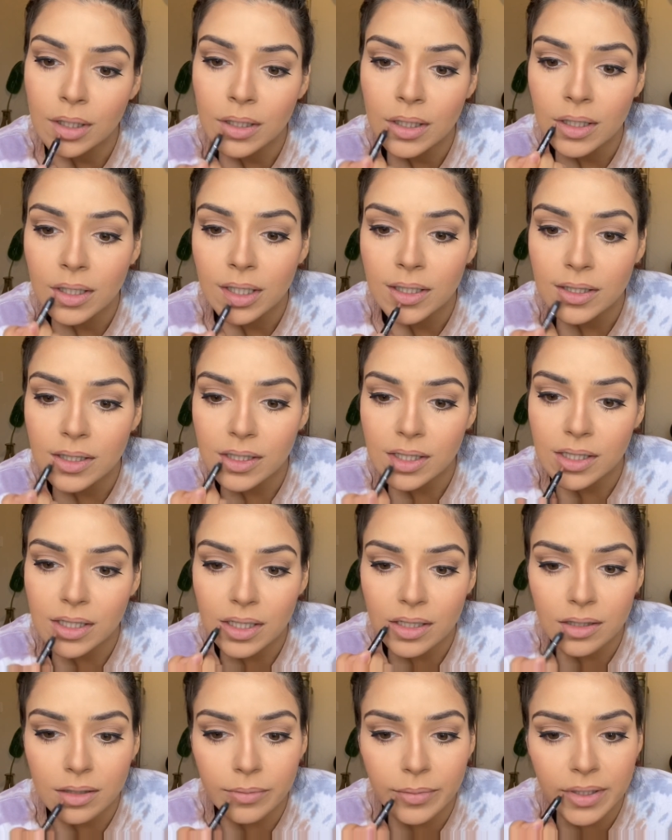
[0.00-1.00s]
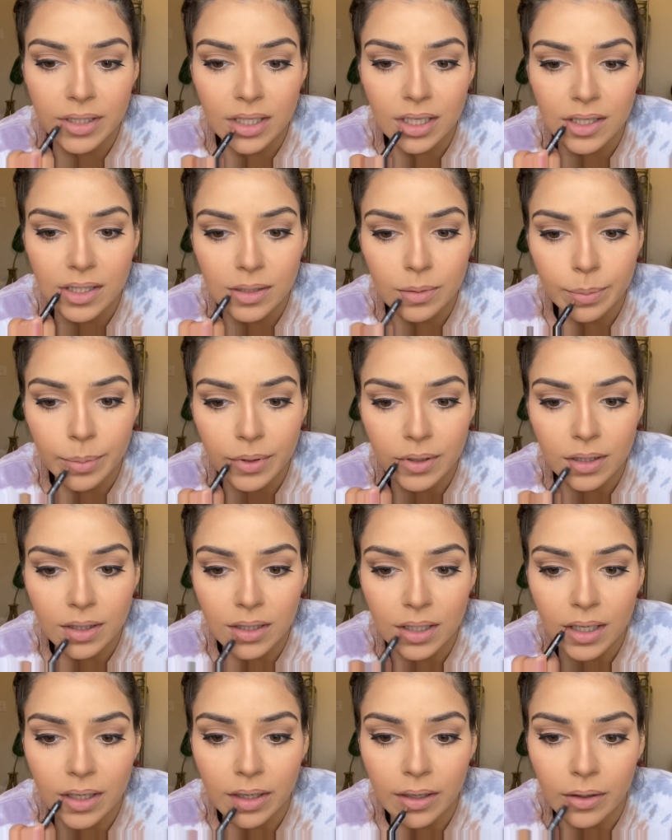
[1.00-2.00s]
So today's my dad's
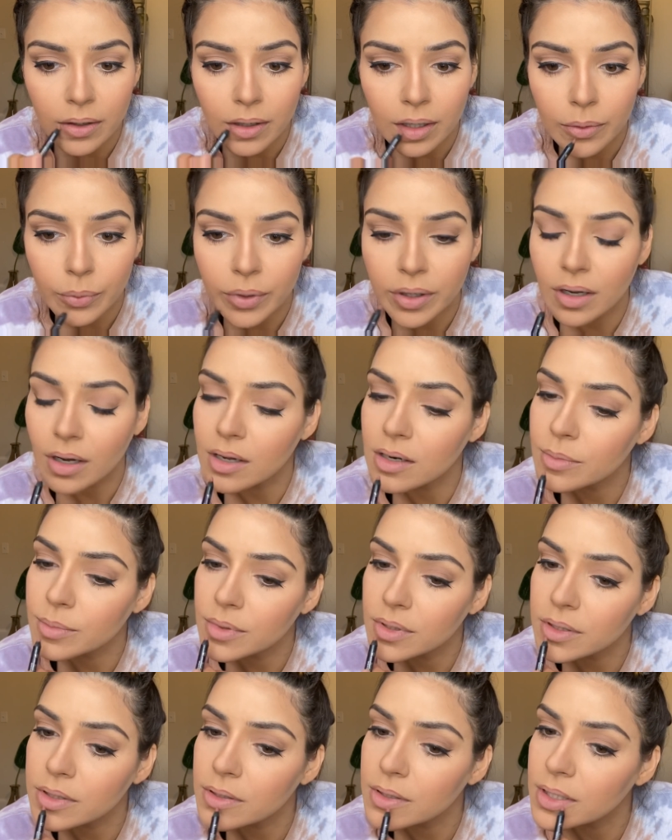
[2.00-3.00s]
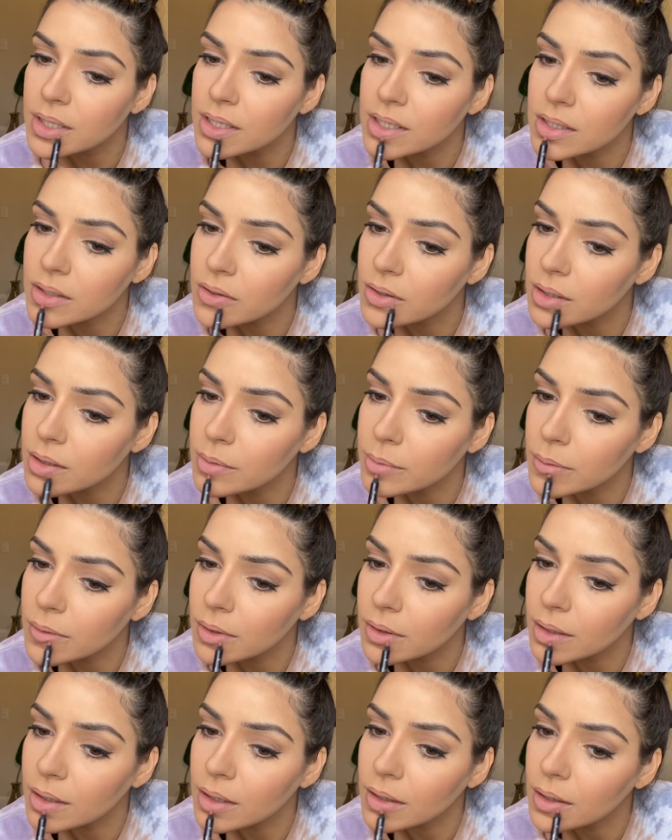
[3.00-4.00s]
birthday. We got him a little ice cream
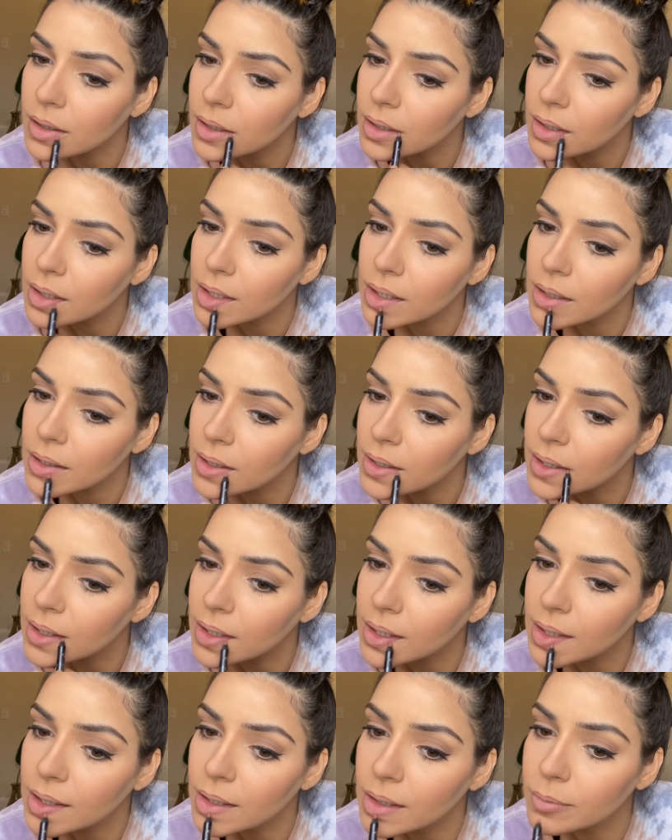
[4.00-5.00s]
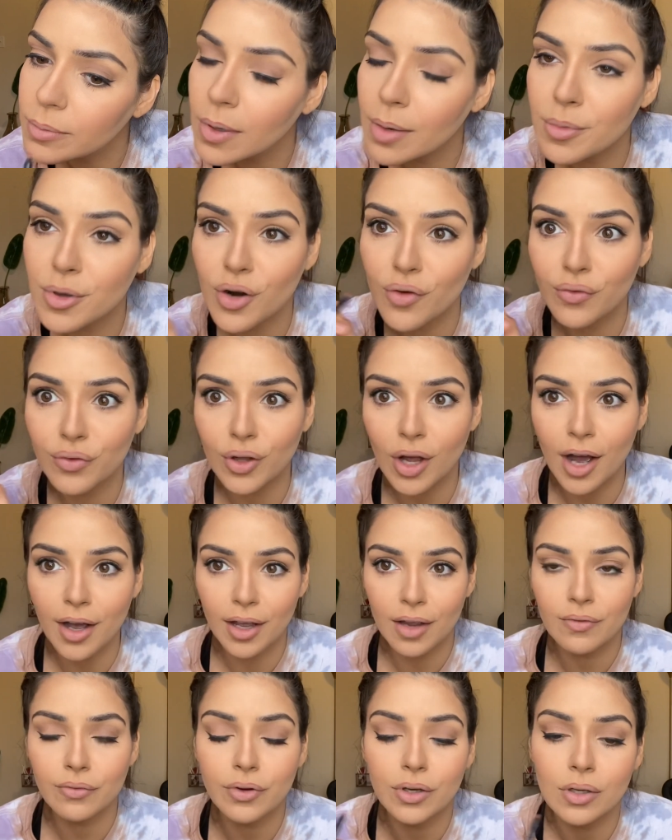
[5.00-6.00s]
cake. I'm gonna vlog it
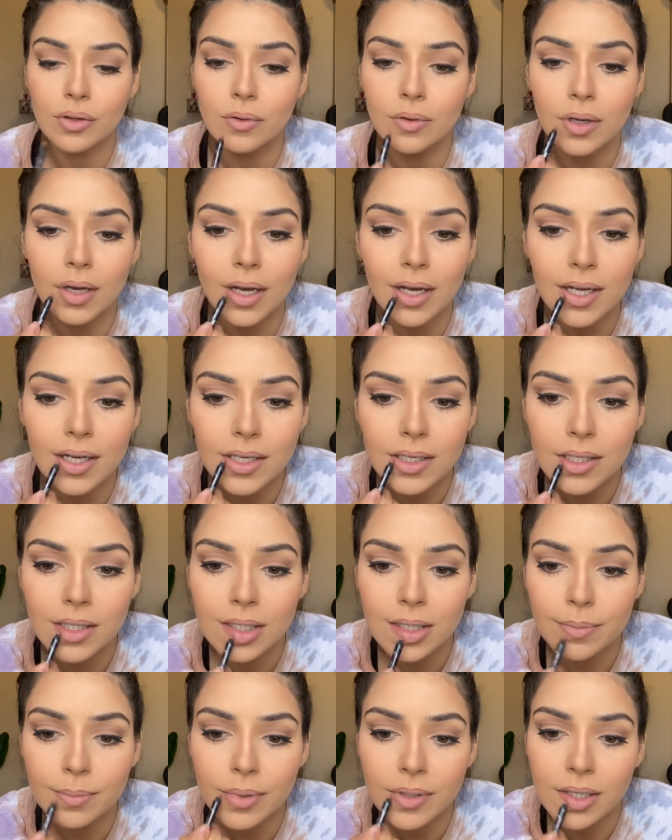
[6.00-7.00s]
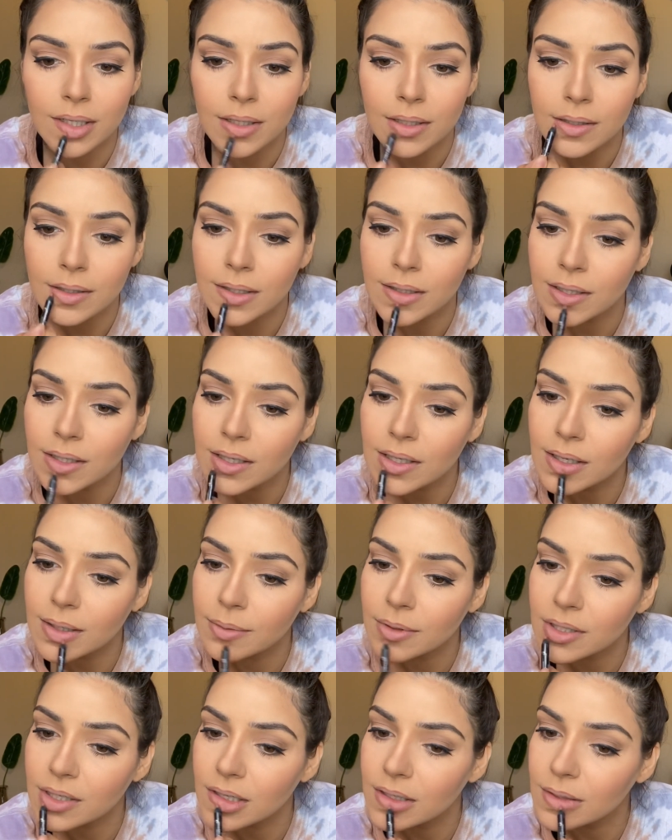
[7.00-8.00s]
for you guys, but yeah, today's my